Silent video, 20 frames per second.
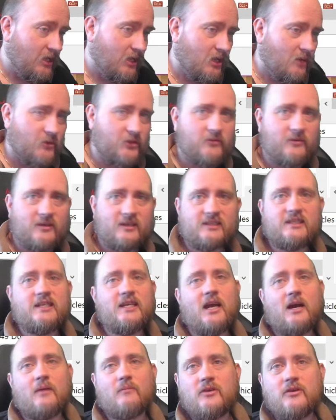but you can see
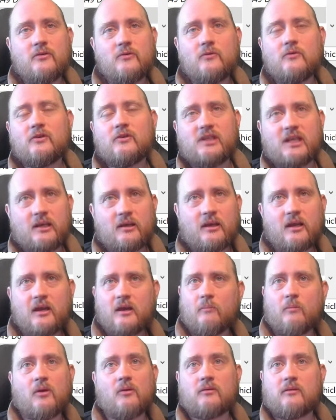I'm using
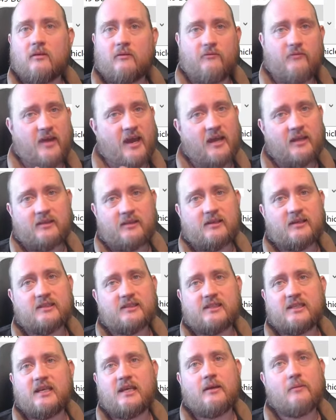both
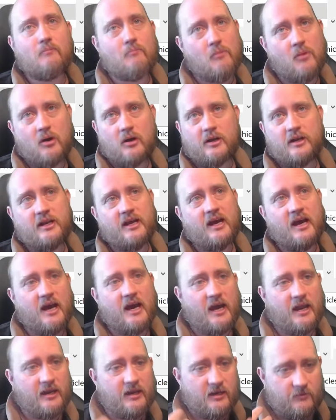fantasy,
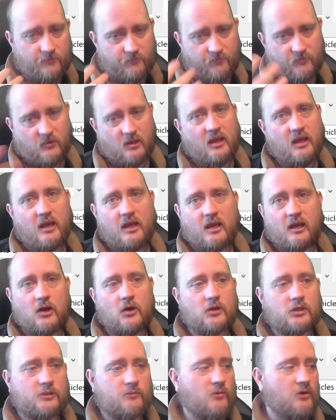modern,
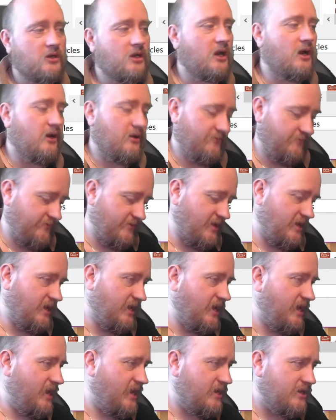
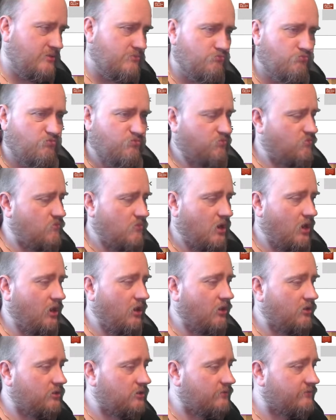Cosmographer, and a
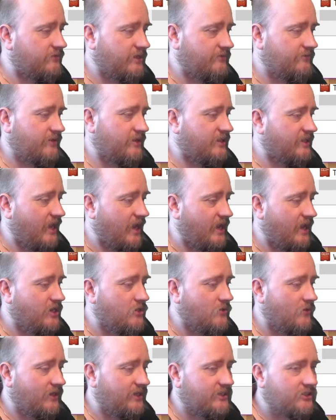lot of different
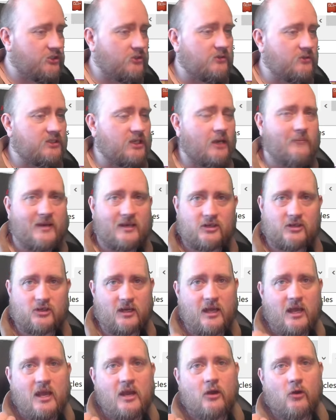annual issues. I'm
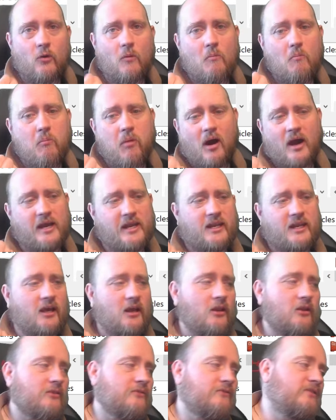actually combining a
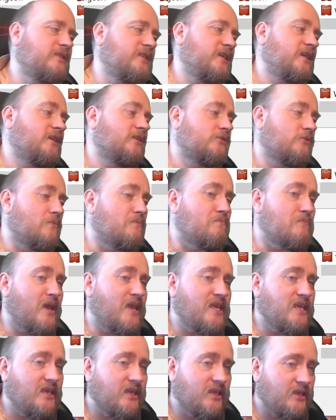lot of things to make